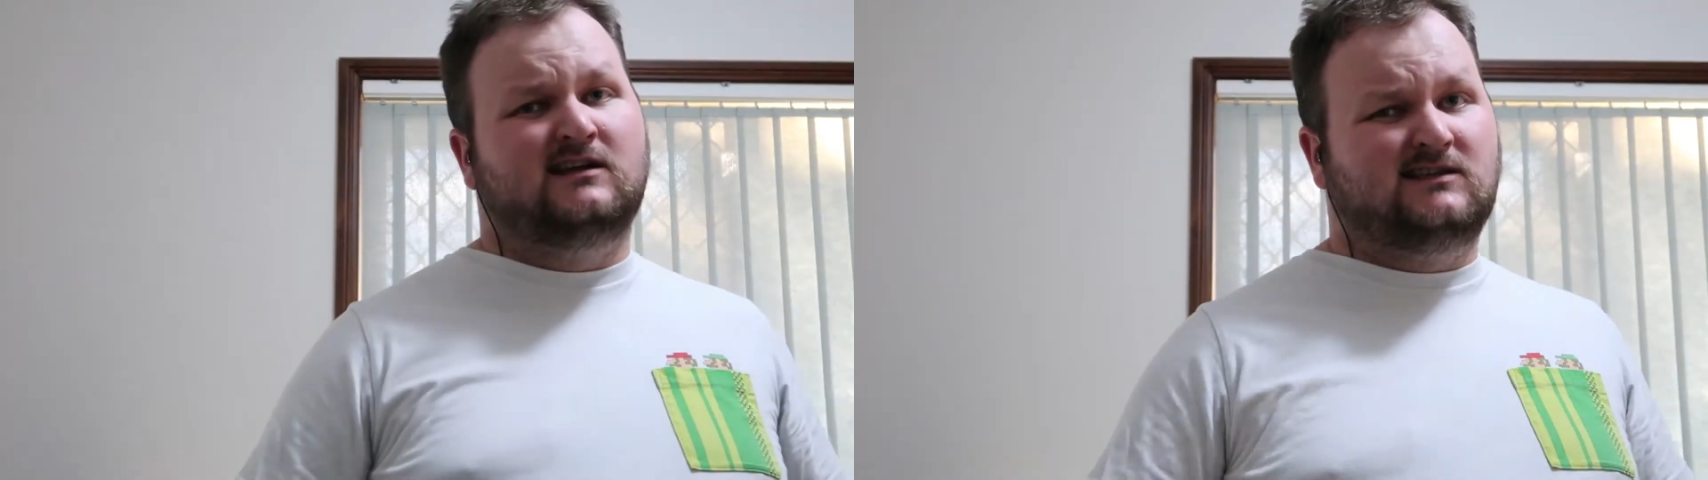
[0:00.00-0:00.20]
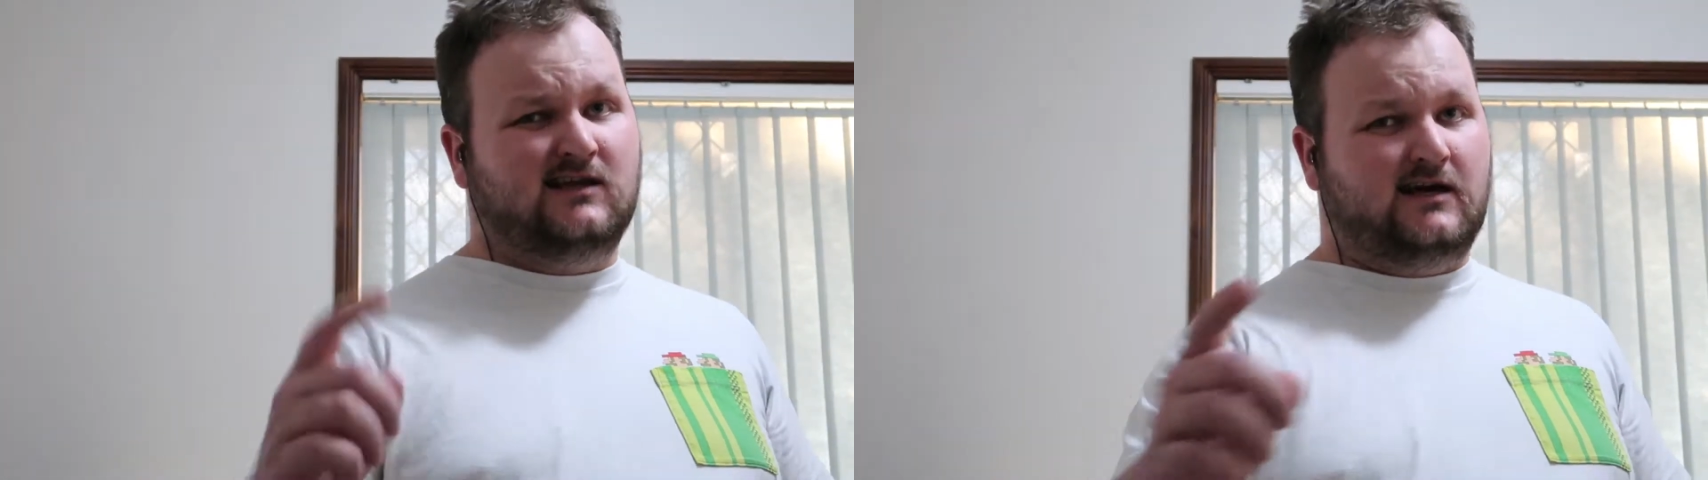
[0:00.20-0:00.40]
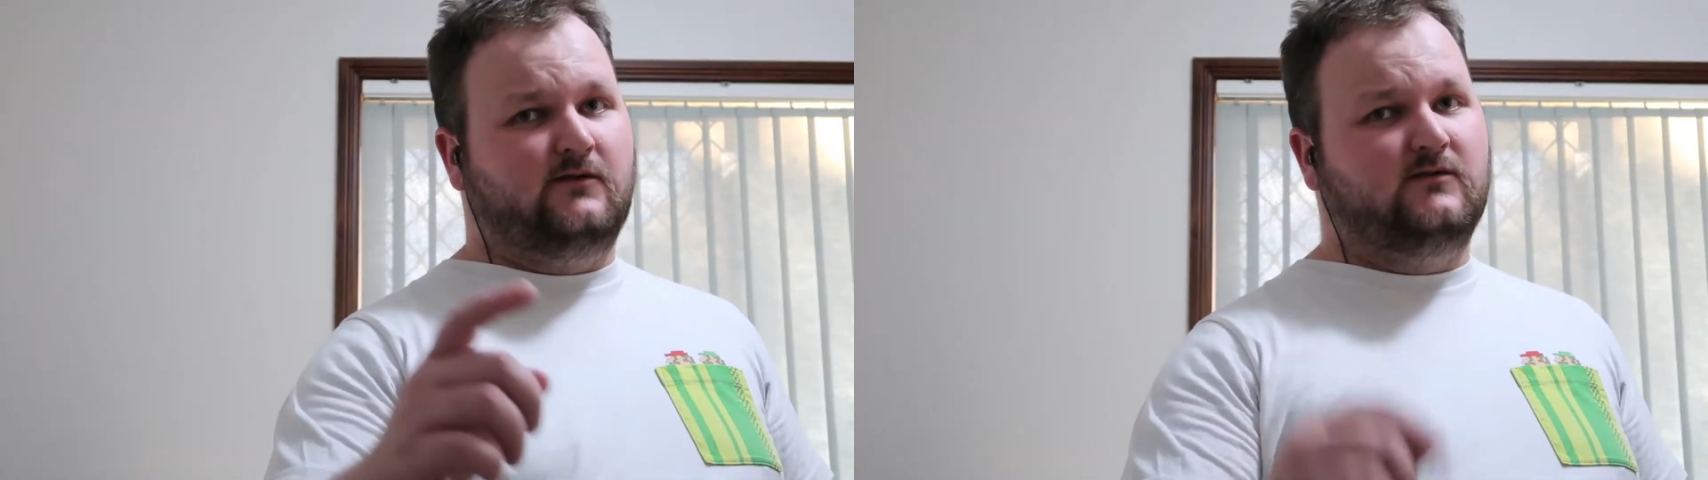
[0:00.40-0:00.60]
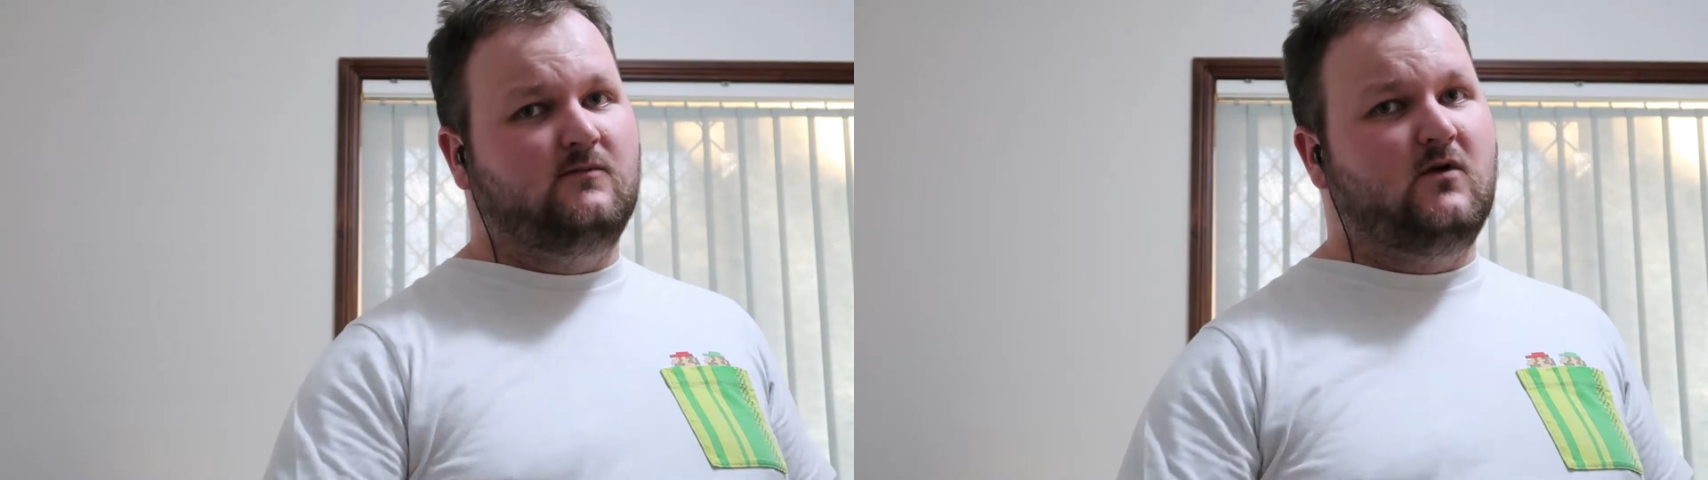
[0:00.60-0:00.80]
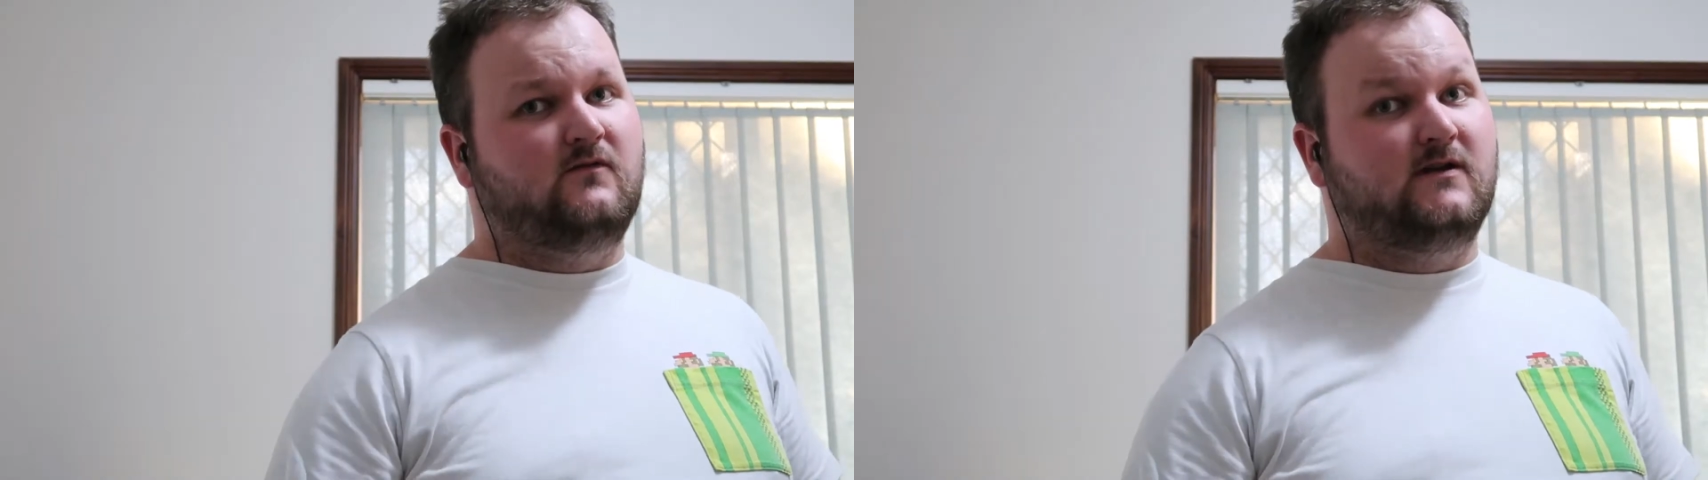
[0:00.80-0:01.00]
starting with
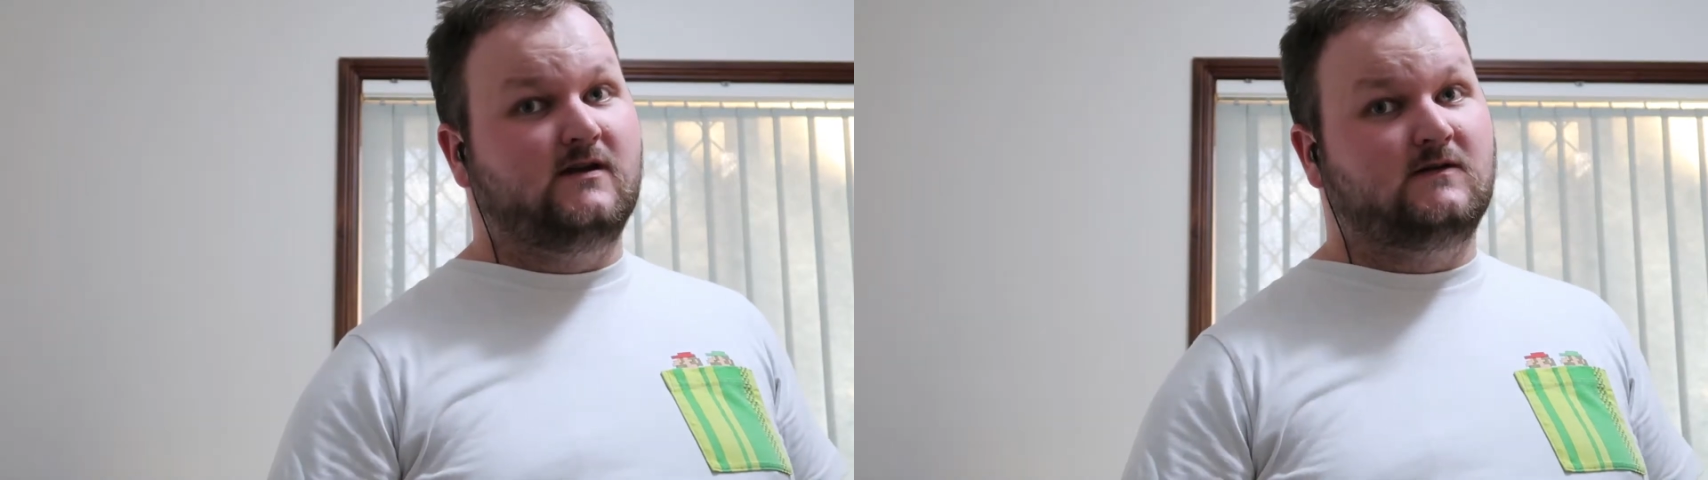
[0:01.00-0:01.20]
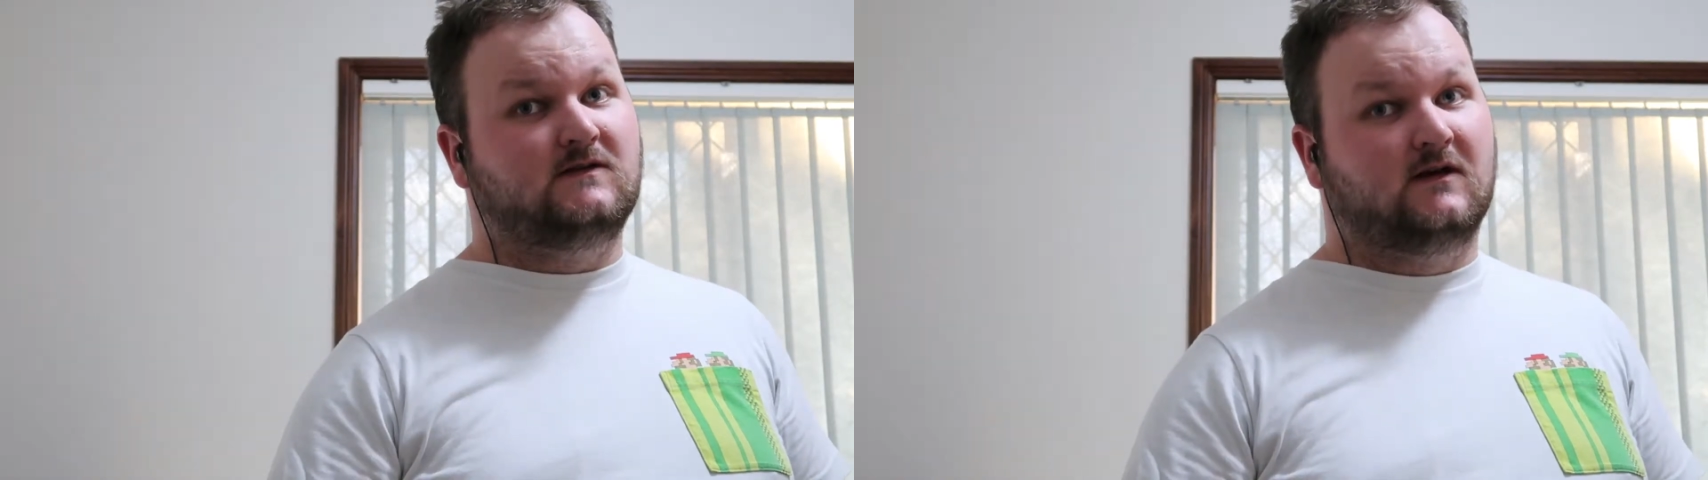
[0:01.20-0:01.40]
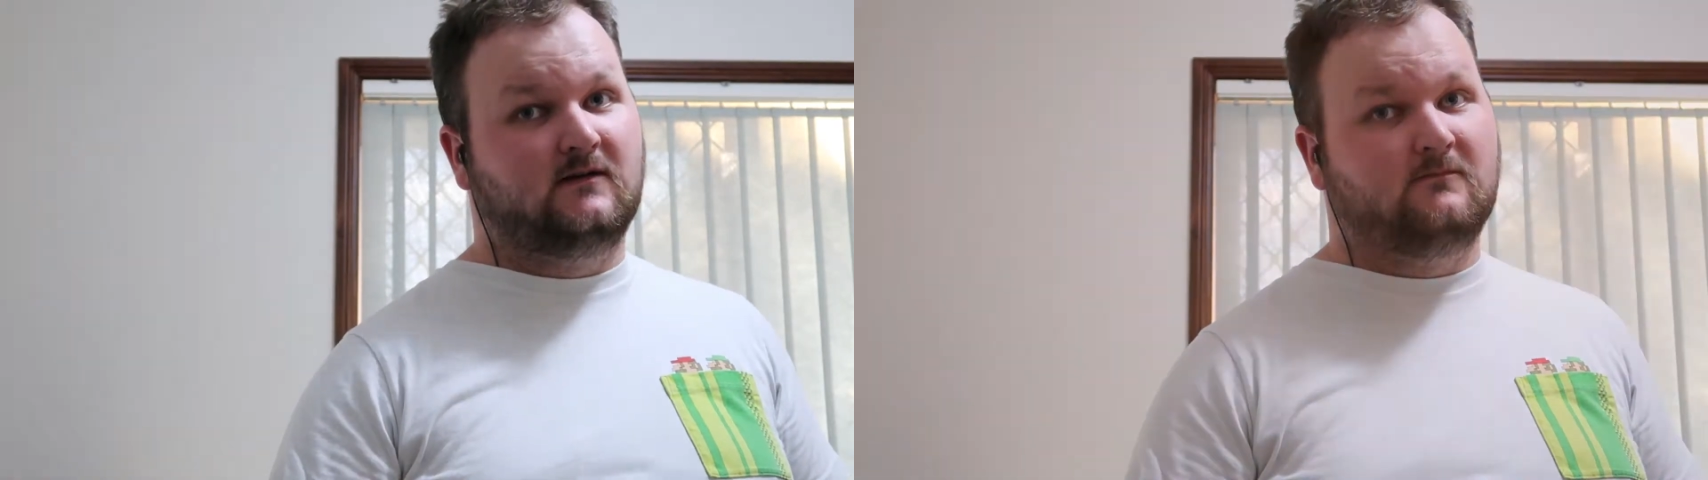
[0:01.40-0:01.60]
the movie news.